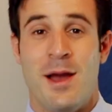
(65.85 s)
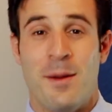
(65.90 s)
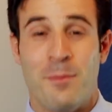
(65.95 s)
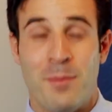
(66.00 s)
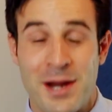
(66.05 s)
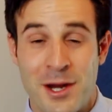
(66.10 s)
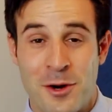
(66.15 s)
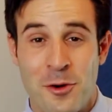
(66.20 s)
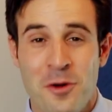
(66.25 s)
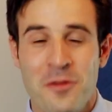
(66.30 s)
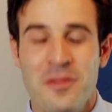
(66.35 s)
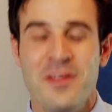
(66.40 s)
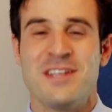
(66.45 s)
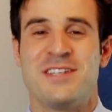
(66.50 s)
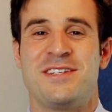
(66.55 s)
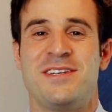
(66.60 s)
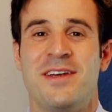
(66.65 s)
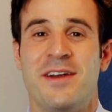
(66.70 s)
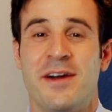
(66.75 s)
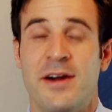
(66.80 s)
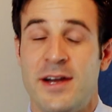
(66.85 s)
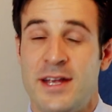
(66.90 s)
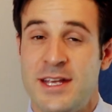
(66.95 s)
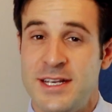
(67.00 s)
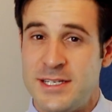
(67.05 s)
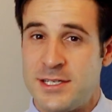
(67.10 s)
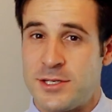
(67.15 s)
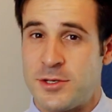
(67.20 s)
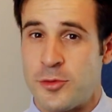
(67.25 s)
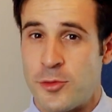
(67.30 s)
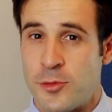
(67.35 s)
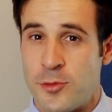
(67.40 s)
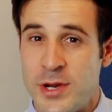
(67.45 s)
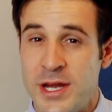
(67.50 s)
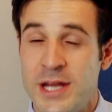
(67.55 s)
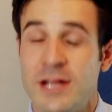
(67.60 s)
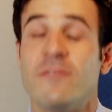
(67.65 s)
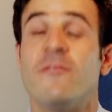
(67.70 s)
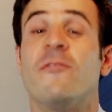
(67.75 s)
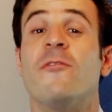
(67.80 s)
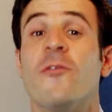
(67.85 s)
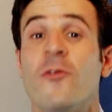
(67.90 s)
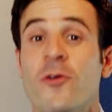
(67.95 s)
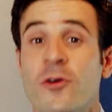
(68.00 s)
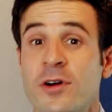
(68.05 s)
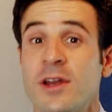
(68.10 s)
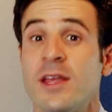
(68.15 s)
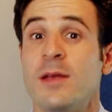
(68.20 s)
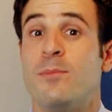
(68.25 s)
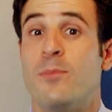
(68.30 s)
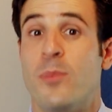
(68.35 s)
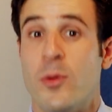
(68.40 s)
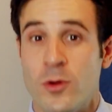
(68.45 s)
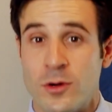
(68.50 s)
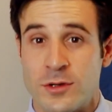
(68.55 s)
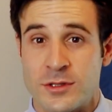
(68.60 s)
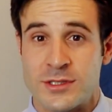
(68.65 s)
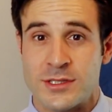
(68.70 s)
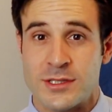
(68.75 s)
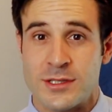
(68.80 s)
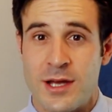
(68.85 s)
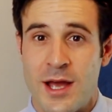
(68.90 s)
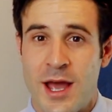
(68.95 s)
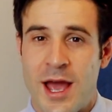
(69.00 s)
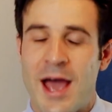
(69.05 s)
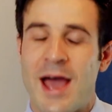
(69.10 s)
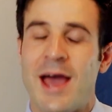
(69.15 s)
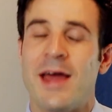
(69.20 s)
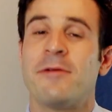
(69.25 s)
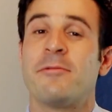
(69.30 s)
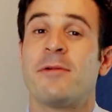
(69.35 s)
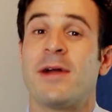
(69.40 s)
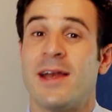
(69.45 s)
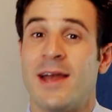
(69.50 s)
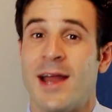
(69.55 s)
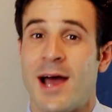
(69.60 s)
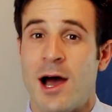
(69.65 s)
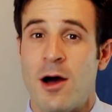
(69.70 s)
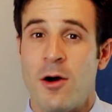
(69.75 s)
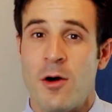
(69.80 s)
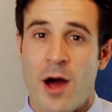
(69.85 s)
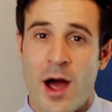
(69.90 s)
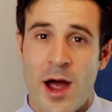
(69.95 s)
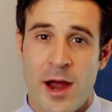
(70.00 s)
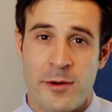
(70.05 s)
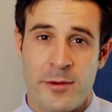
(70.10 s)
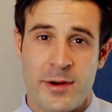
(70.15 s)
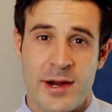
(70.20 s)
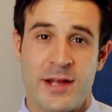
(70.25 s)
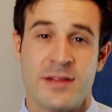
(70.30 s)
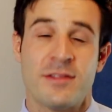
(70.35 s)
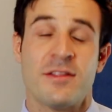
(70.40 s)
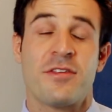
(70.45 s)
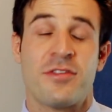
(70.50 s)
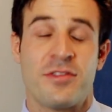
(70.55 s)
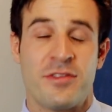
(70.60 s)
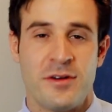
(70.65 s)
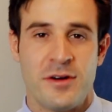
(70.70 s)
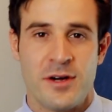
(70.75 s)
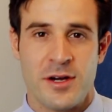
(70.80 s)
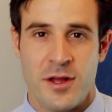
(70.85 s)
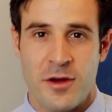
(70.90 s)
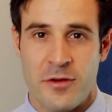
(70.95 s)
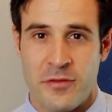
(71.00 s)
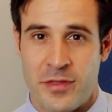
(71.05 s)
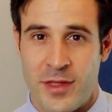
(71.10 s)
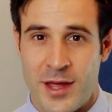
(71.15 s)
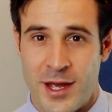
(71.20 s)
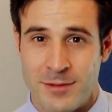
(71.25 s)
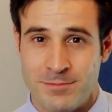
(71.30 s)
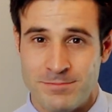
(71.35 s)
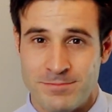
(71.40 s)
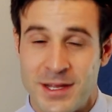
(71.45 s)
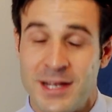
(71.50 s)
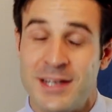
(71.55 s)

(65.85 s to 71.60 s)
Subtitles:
My goal this year is to read 40 books, and right now I read 30 of them.